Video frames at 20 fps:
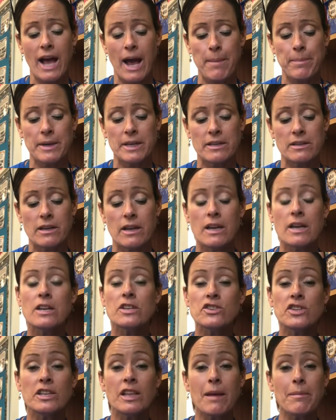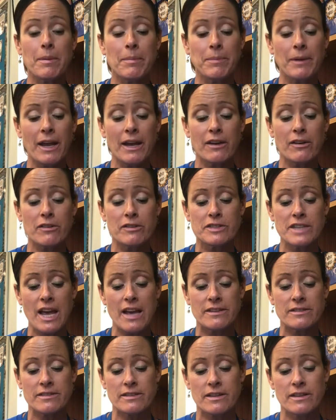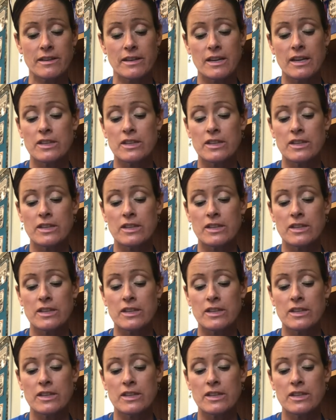happened. She let me play on her desk.